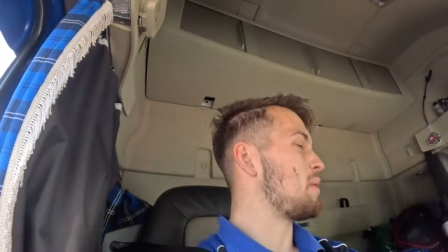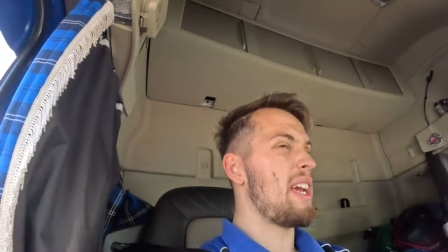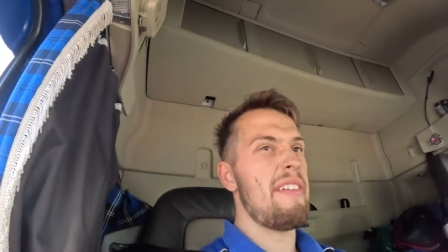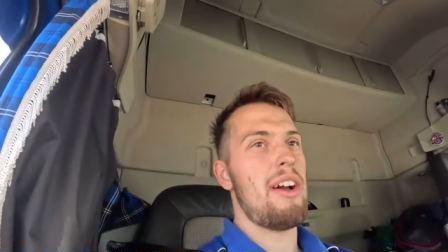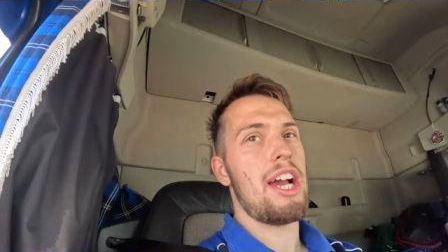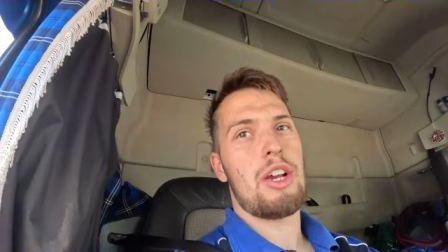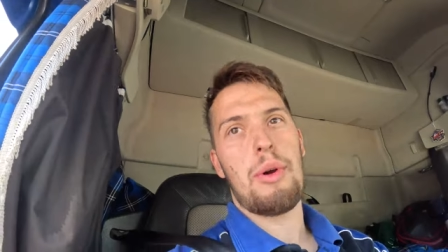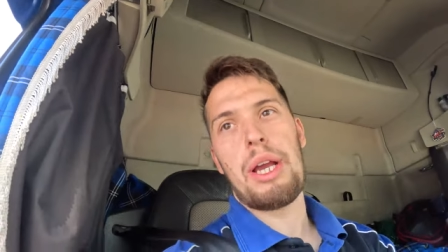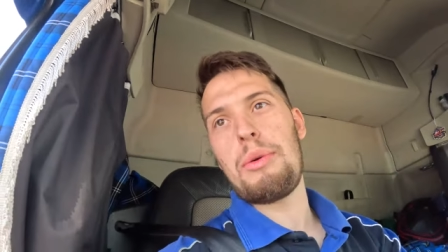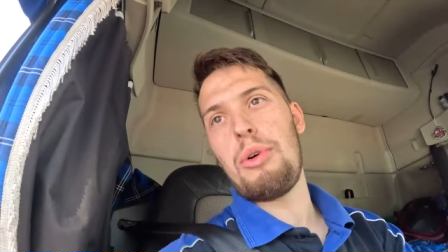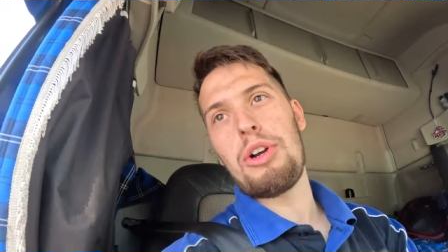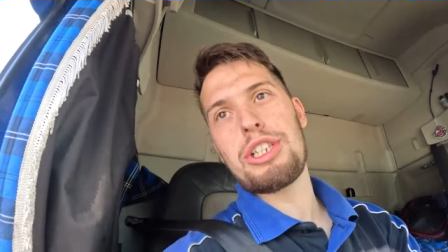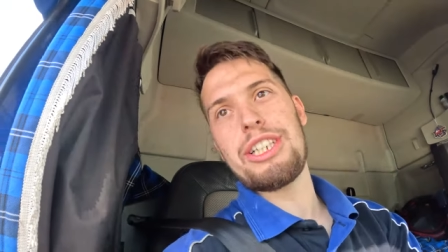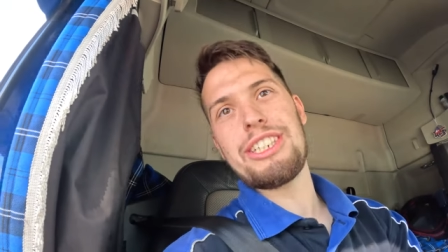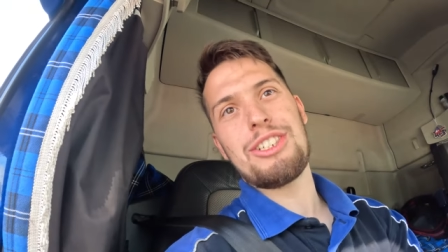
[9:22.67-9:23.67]
We give it a quick
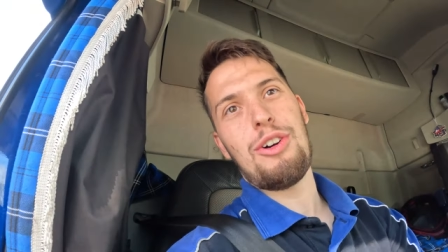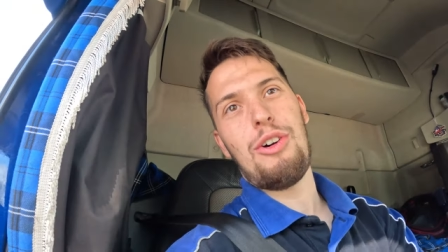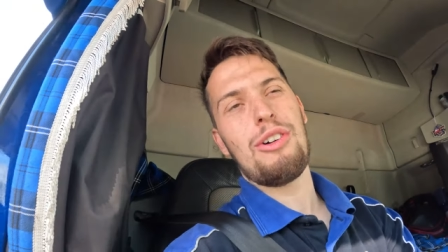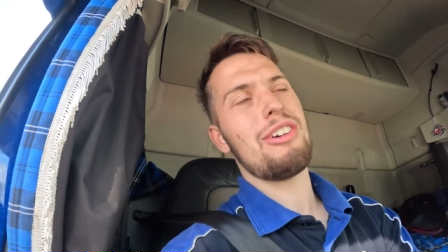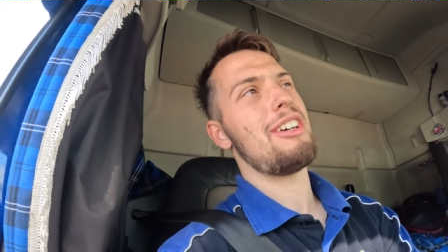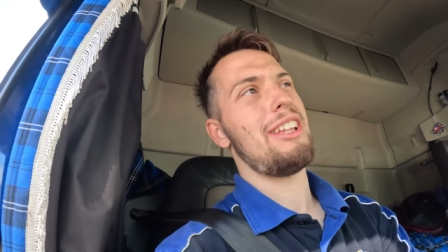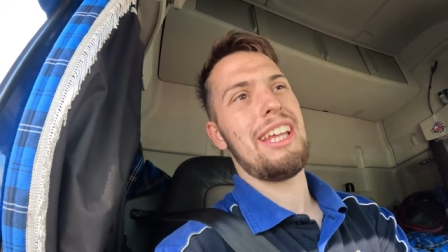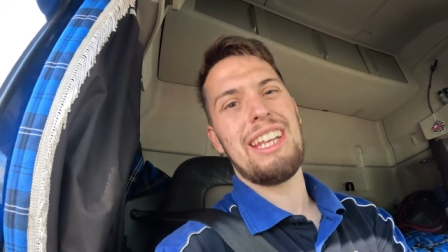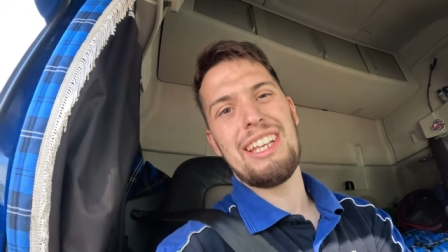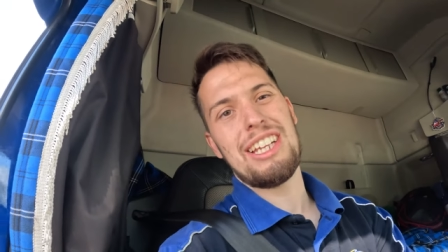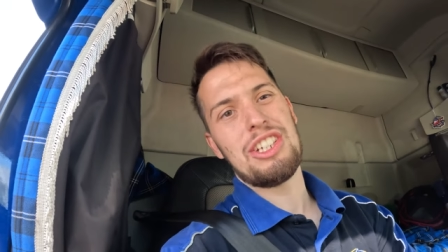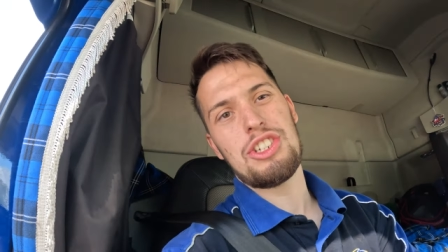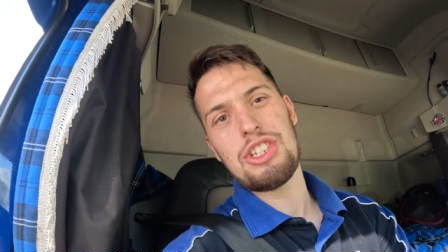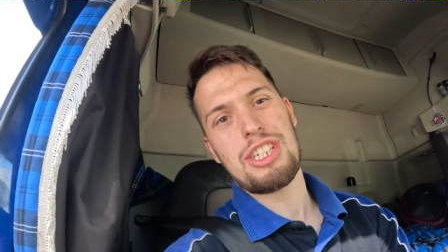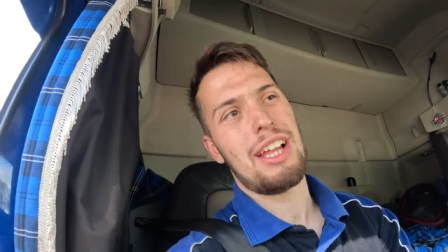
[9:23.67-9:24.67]
wash, it's not clean,
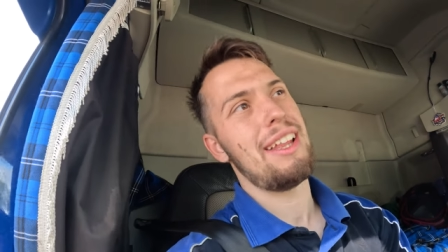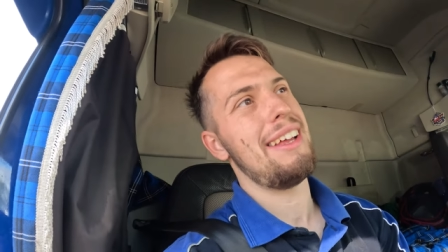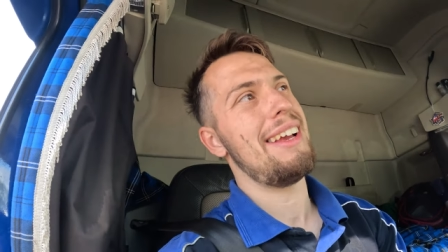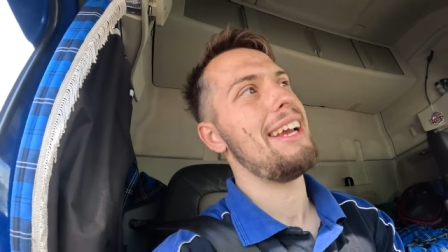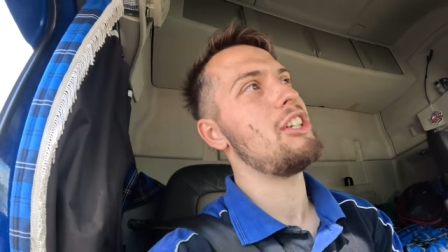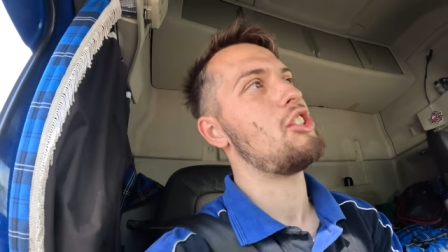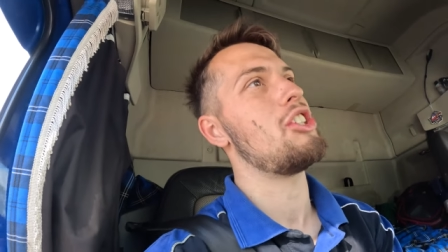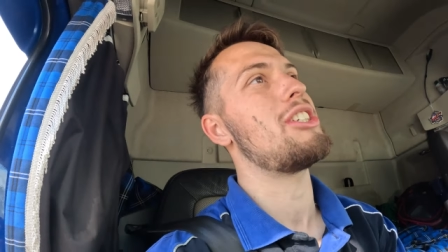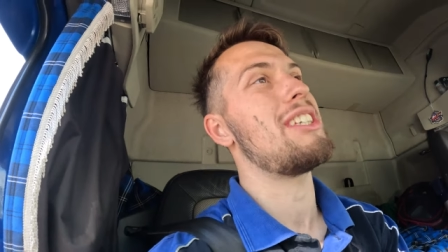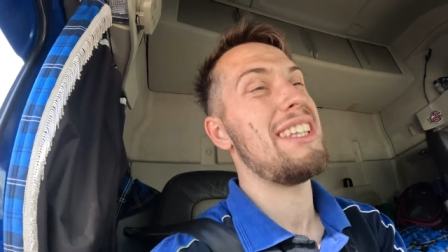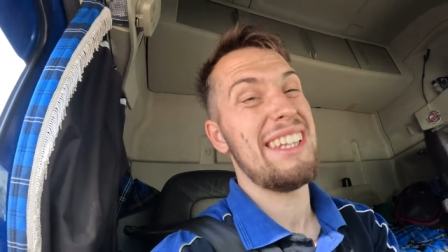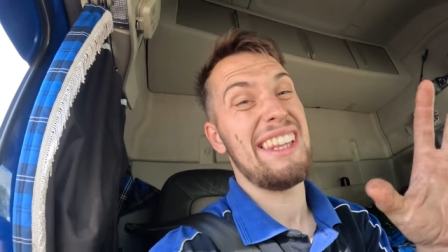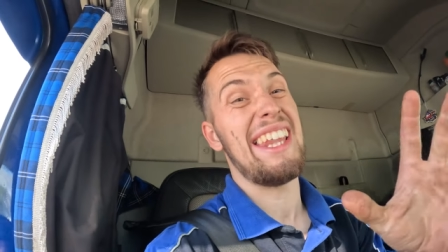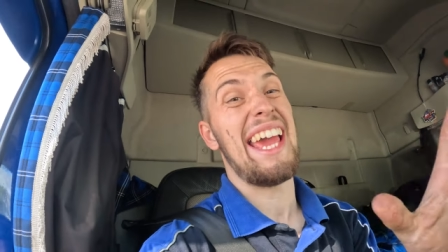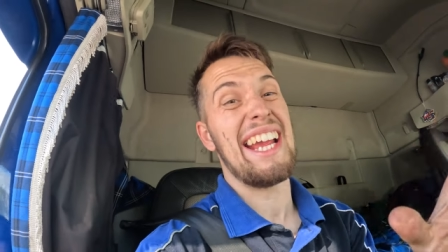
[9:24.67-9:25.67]
it's just
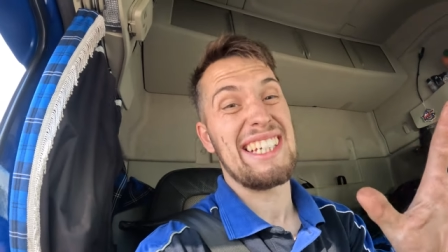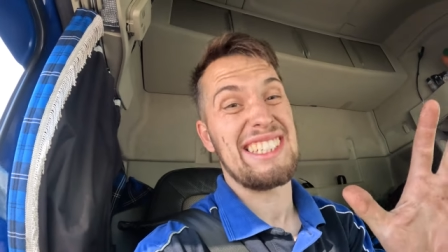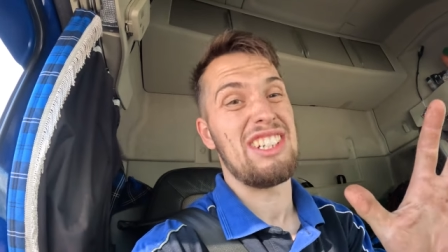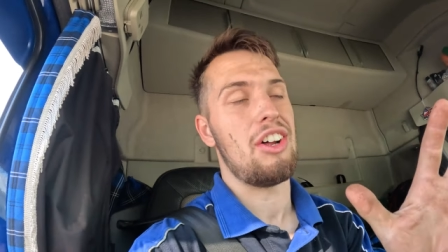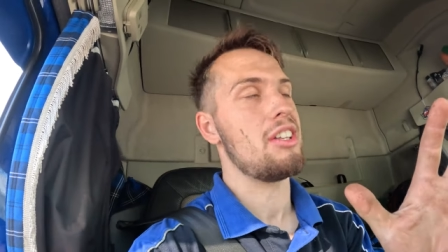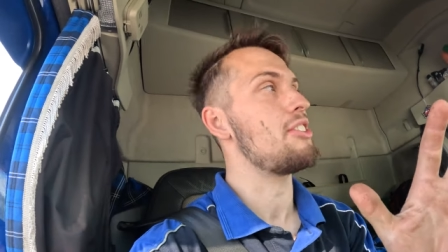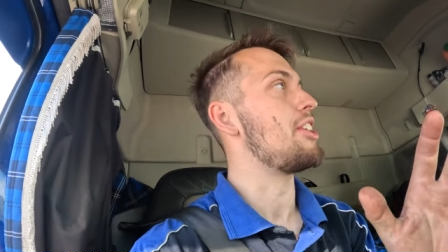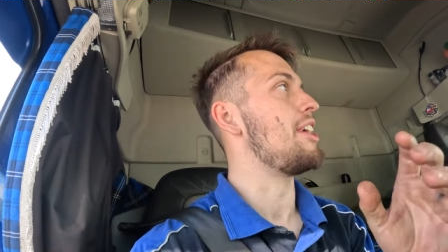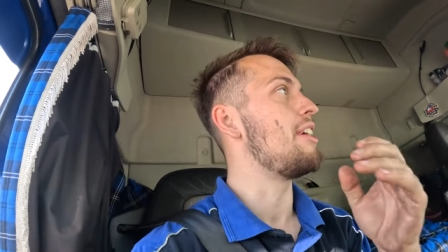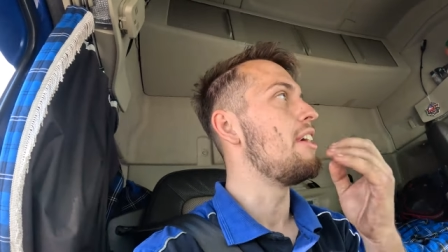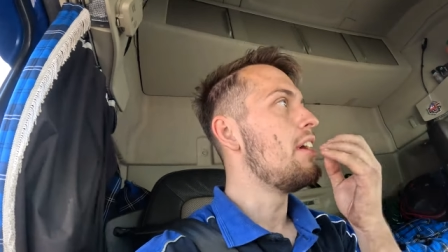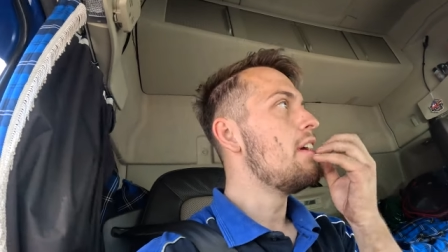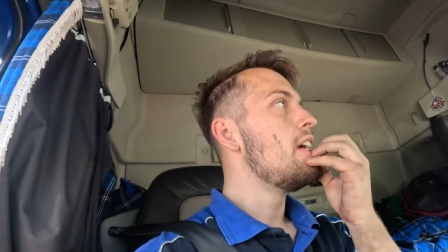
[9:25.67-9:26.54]
less dirty.